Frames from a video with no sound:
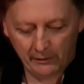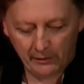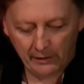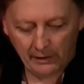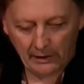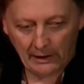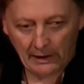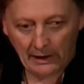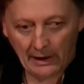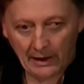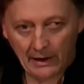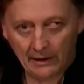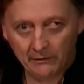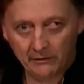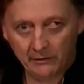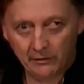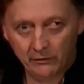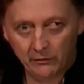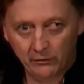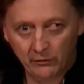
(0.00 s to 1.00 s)
had
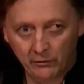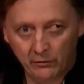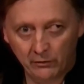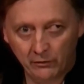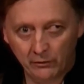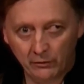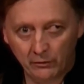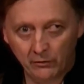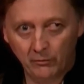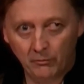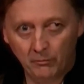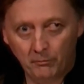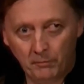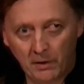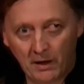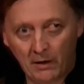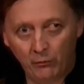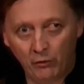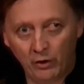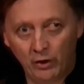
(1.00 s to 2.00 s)
the
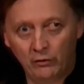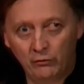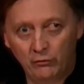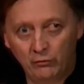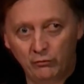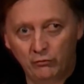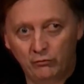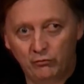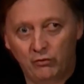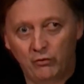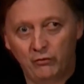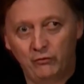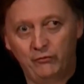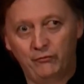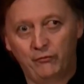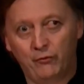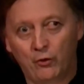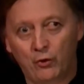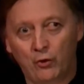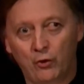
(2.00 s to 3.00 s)
power to
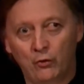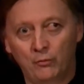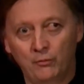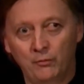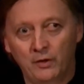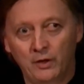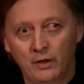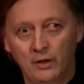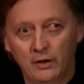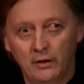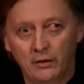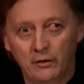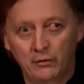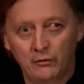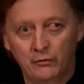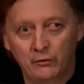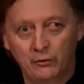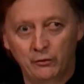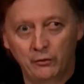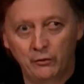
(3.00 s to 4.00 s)
transform
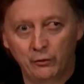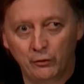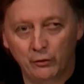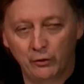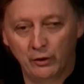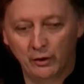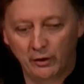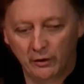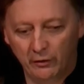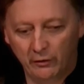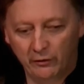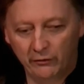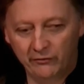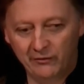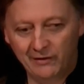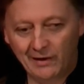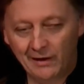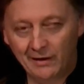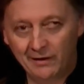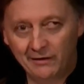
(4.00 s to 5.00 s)
the
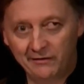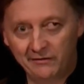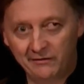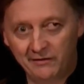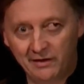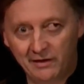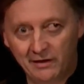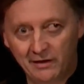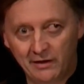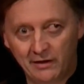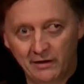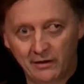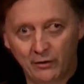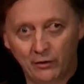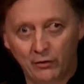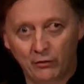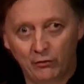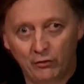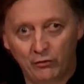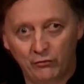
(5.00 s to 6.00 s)
stylistic
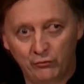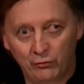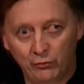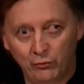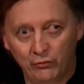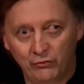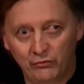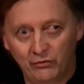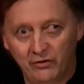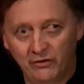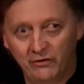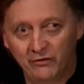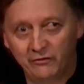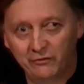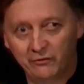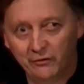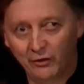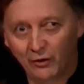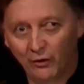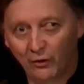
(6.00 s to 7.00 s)

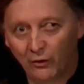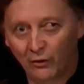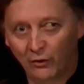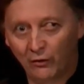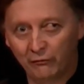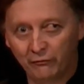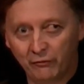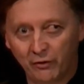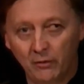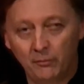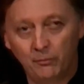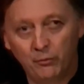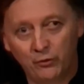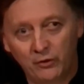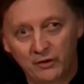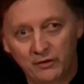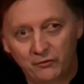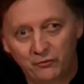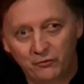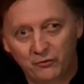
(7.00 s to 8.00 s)
resources of
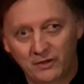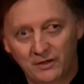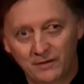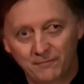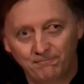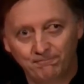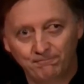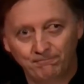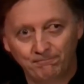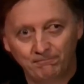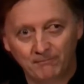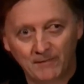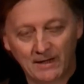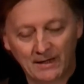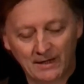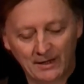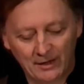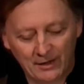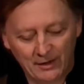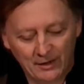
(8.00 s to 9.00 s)
poetry.
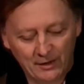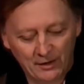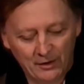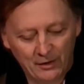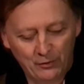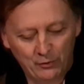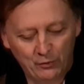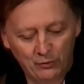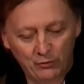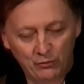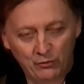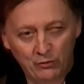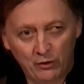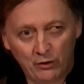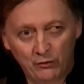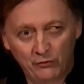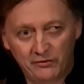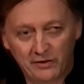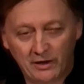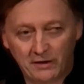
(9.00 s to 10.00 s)
You know
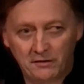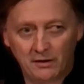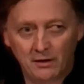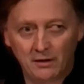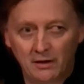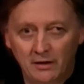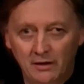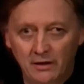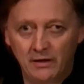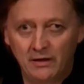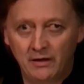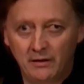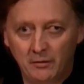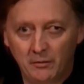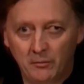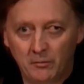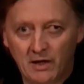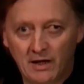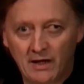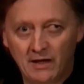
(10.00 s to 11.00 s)
certainly
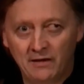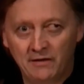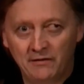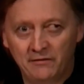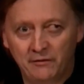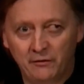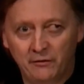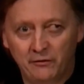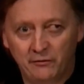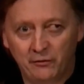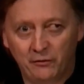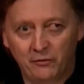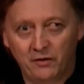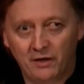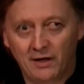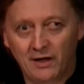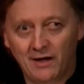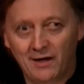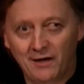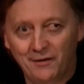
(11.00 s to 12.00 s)
Blaise
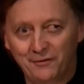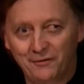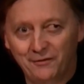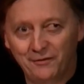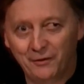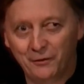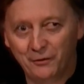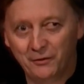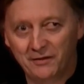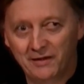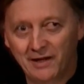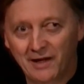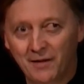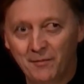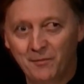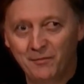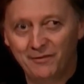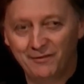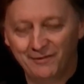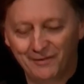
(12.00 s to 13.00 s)
Cendrars'
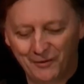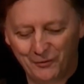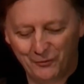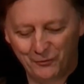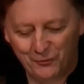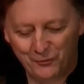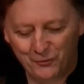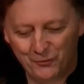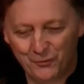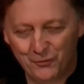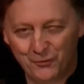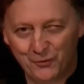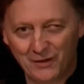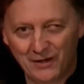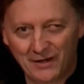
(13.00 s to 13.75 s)
attempts to